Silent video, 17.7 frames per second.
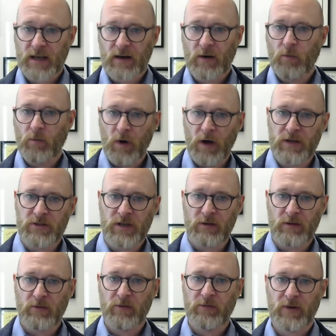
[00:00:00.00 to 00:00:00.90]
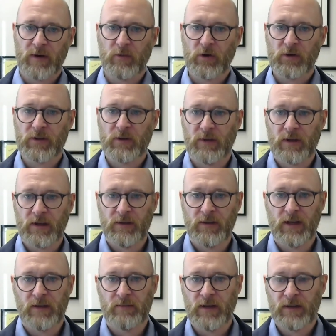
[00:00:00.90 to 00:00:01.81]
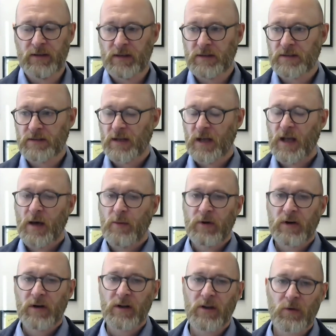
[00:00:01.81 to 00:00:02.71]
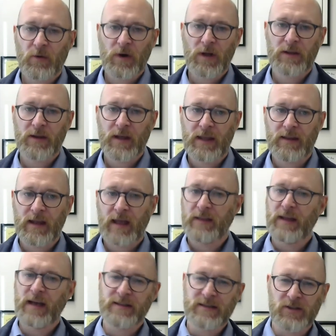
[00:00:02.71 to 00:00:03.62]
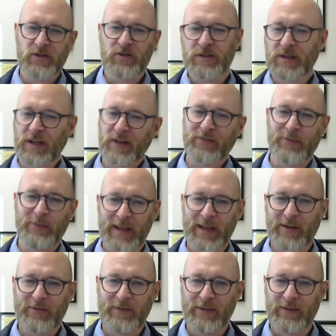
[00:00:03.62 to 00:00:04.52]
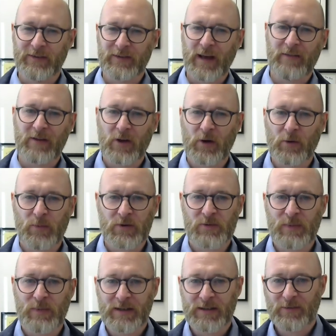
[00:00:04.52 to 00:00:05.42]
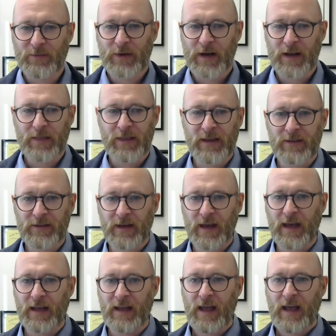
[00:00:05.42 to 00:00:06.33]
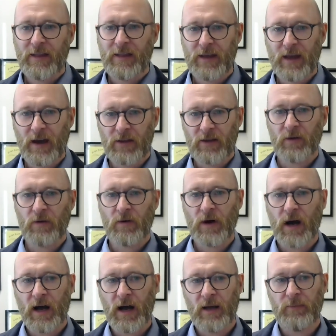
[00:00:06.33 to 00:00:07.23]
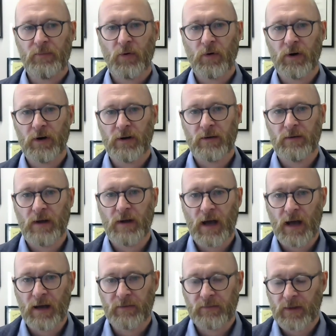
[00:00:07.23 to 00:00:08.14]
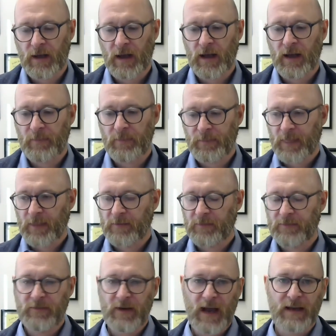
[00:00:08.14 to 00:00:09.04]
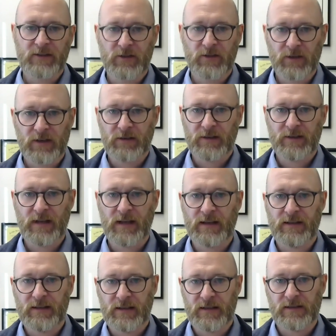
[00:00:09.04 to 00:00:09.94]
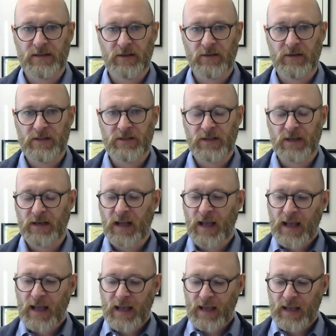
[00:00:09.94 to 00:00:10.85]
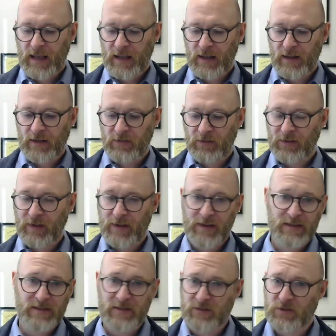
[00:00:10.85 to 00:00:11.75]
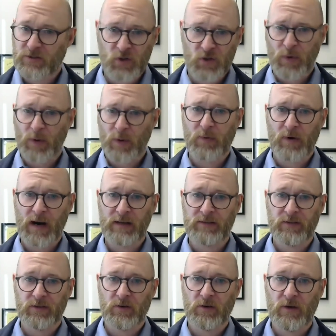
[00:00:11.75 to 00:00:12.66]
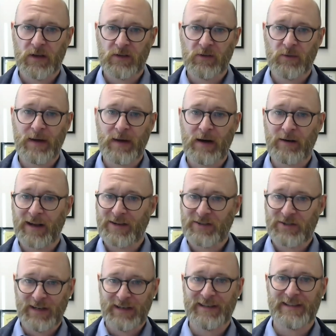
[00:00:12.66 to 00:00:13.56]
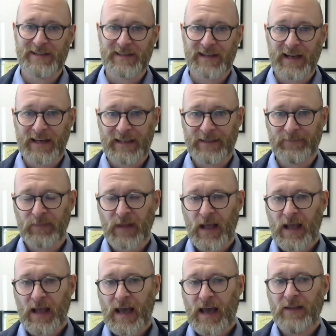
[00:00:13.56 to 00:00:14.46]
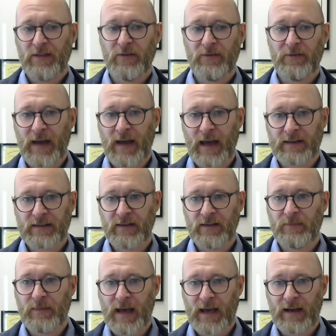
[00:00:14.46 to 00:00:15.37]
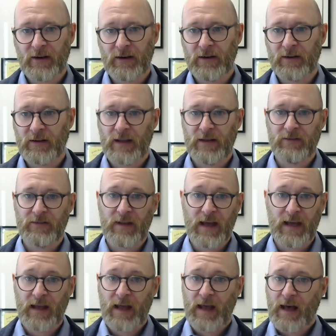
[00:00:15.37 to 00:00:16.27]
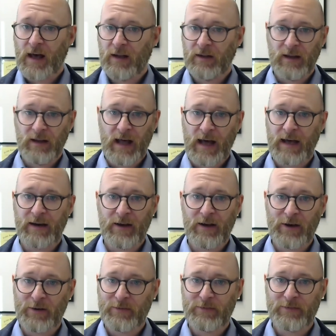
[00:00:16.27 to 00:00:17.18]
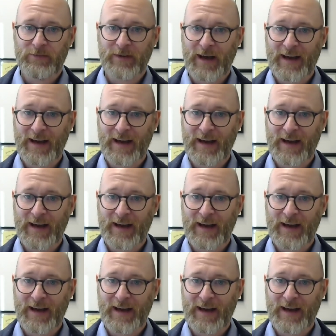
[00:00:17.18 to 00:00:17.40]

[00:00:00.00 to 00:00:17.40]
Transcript: kind of one general framework that we can think about this. But another one, and that's interesting from like a philosophical perspective, but I think that the other important factor here to take into consideration is that's super practical, is about agenda setting. And the fact of the matter is that a lot of